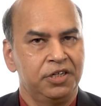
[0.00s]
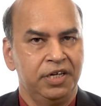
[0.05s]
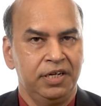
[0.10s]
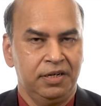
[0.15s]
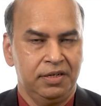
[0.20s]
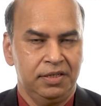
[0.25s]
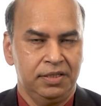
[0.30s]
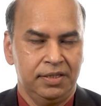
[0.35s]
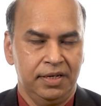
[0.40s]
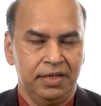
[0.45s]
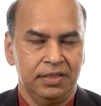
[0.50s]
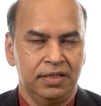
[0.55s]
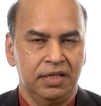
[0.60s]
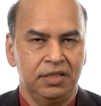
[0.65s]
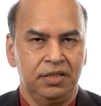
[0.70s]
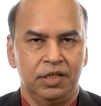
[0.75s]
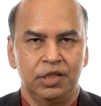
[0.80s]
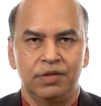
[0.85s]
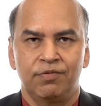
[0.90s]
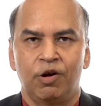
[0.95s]
data sets,
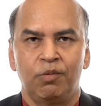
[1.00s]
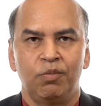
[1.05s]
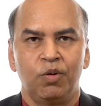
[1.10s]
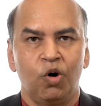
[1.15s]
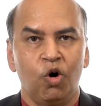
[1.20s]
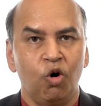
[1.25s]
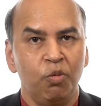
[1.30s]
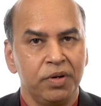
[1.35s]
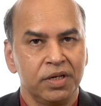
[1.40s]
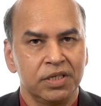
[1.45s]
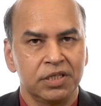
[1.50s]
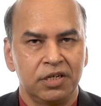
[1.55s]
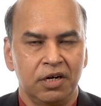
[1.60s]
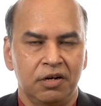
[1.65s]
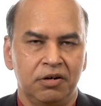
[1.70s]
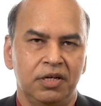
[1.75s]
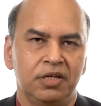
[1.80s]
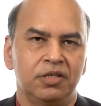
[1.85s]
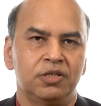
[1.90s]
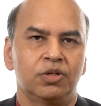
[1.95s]
such as from omics
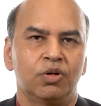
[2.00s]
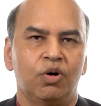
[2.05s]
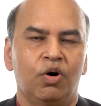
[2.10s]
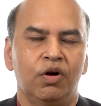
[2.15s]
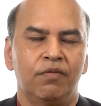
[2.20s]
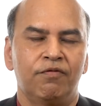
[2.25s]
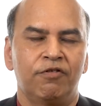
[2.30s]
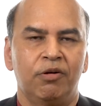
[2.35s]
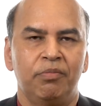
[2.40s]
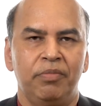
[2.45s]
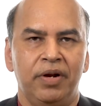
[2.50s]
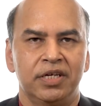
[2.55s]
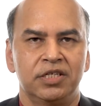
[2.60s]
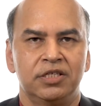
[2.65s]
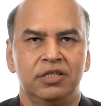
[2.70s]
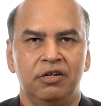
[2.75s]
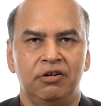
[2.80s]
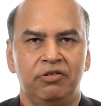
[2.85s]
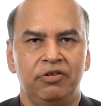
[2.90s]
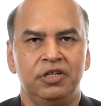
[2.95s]
studies or from
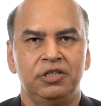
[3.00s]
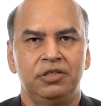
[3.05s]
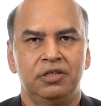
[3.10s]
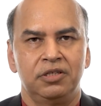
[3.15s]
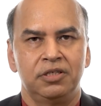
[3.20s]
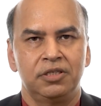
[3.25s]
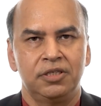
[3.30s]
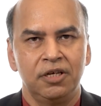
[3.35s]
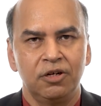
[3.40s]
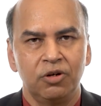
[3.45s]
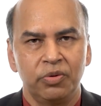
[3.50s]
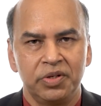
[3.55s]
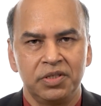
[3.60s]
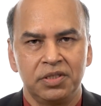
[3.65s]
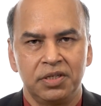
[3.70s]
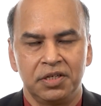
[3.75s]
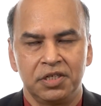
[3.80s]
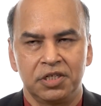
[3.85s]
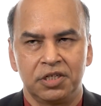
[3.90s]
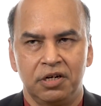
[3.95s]
next generation
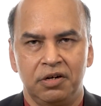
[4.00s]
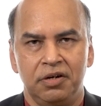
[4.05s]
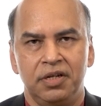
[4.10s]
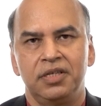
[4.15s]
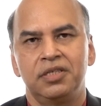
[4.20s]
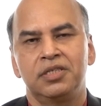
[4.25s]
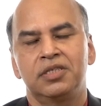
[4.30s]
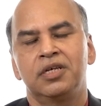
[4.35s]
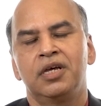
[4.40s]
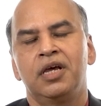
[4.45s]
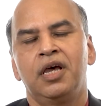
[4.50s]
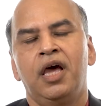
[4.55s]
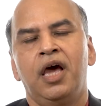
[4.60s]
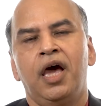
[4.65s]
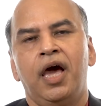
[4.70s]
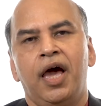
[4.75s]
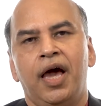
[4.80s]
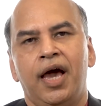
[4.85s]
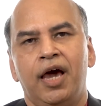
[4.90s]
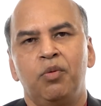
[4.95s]
sequencing studies.
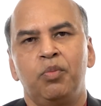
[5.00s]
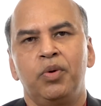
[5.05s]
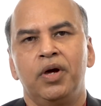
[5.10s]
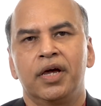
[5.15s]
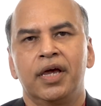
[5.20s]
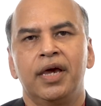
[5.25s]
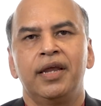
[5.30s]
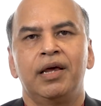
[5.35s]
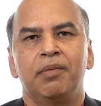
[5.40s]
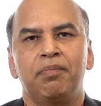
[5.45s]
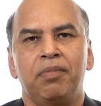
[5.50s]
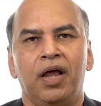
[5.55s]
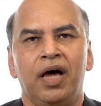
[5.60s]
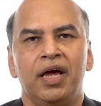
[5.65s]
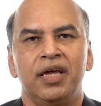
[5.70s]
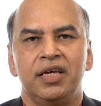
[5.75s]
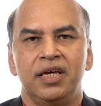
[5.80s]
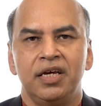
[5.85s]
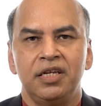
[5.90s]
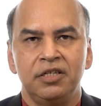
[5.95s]
And we again
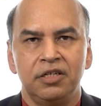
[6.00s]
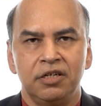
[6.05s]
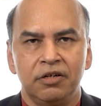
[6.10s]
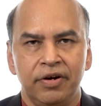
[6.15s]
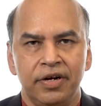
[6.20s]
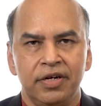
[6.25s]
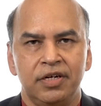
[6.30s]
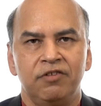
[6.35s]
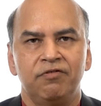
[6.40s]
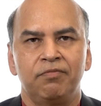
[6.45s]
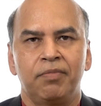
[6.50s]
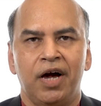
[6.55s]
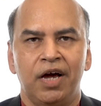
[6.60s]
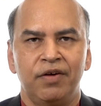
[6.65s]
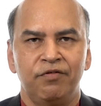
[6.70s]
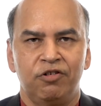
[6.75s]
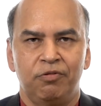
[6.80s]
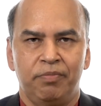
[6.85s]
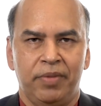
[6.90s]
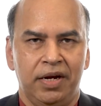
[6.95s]
apply integrative
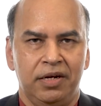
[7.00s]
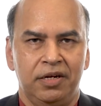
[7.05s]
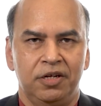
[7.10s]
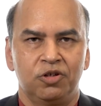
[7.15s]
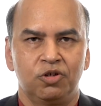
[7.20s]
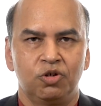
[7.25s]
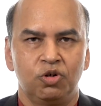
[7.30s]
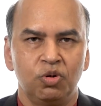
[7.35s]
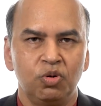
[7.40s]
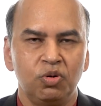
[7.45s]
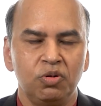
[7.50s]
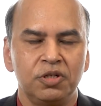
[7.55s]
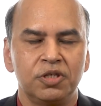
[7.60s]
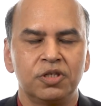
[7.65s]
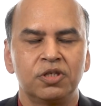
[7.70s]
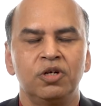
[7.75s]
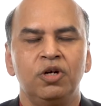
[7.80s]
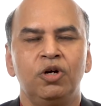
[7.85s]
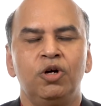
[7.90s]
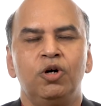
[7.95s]
bioinformatics
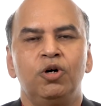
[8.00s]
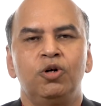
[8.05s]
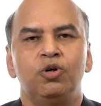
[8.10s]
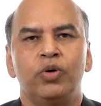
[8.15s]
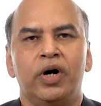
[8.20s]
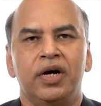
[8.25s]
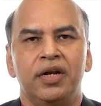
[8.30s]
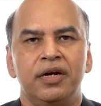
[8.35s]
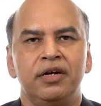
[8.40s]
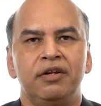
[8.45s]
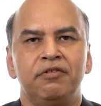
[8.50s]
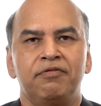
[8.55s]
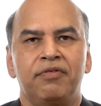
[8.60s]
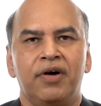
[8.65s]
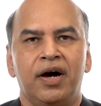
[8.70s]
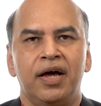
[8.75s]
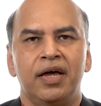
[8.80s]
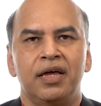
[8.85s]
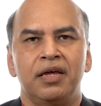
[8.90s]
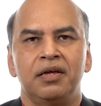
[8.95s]
tools to
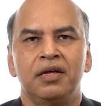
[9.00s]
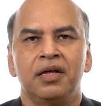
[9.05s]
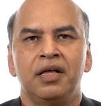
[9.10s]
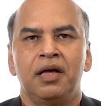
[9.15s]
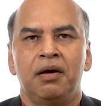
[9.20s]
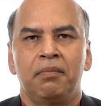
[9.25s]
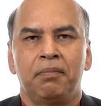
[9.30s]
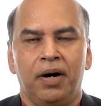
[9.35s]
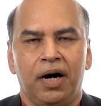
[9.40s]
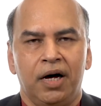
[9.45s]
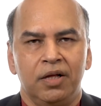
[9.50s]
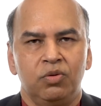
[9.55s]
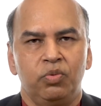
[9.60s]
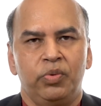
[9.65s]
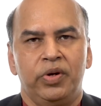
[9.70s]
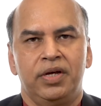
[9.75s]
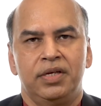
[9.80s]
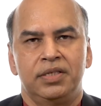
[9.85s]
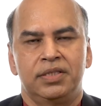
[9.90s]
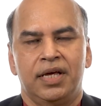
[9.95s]
identify
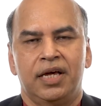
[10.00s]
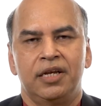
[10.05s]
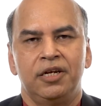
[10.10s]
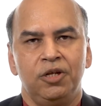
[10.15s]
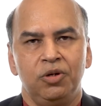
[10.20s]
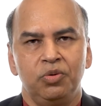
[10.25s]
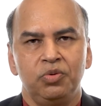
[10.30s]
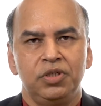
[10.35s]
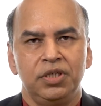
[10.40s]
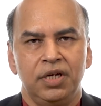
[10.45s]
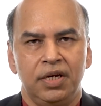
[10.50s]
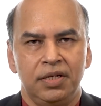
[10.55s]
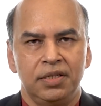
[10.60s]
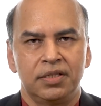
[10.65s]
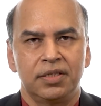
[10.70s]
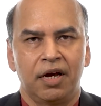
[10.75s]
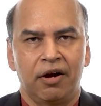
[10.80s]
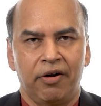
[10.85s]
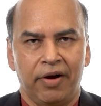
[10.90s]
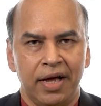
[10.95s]
pathways and new
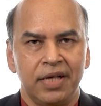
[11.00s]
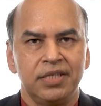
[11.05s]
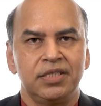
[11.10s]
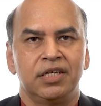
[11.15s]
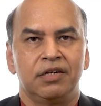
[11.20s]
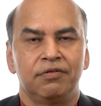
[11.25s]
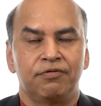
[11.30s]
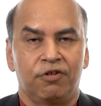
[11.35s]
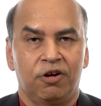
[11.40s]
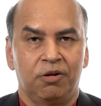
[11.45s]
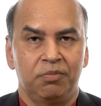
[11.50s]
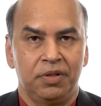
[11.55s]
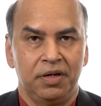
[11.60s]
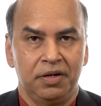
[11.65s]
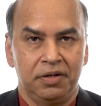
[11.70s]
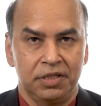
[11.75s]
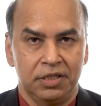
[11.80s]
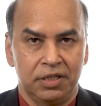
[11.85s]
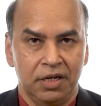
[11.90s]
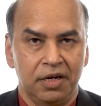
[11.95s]
genes arising from
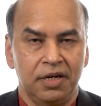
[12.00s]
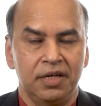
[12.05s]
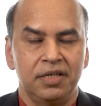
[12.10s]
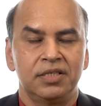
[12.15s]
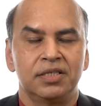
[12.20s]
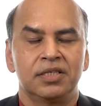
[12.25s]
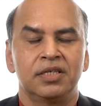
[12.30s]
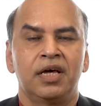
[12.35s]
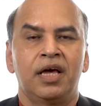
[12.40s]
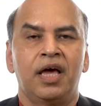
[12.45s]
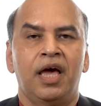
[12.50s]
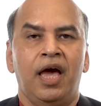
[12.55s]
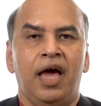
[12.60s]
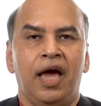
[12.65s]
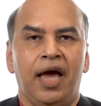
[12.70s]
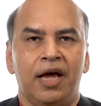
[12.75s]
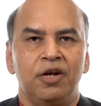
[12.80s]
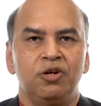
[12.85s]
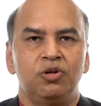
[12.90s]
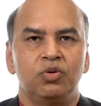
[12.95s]
their studies
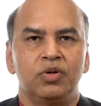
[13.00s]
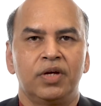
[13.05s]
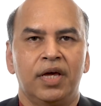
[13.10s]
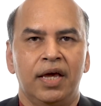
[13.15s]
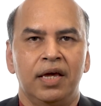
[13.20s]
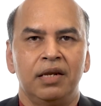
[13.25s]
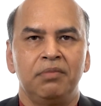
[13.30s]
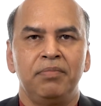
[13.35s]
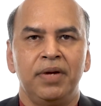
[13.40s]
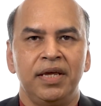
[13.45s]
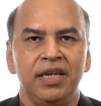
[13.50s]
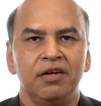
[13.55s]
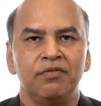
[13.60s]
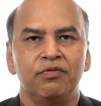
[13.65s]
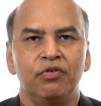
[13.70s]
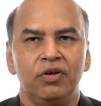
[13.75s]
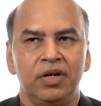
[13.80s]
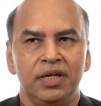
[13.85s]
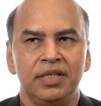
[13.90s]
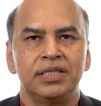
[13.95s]
and to gain
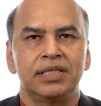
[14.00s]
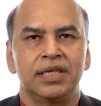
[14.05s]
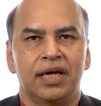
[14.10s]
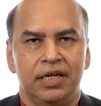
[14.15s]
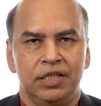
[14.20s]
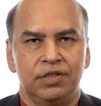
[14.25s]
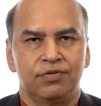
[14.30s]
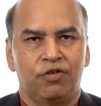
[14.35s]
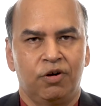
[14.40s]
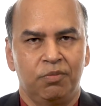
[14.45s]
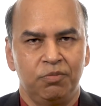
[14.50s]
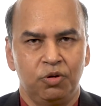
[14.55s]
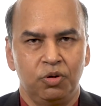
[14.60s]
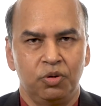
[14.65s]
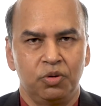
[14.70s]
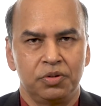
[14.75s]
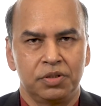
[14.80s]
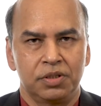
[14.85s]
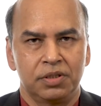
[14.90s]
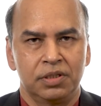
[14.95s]
meaningful insights from
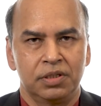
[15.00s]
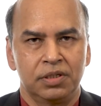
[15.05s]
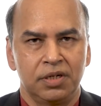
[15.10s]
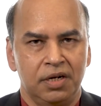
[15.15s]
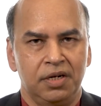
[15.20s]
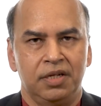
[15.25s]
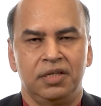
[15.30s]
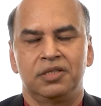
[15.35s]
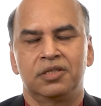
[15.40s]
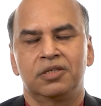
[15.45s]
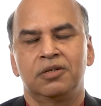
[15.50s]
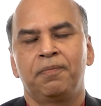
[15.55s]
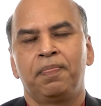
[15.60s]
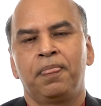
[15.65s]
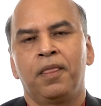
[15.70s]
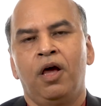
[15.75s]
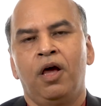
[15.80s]
those studies.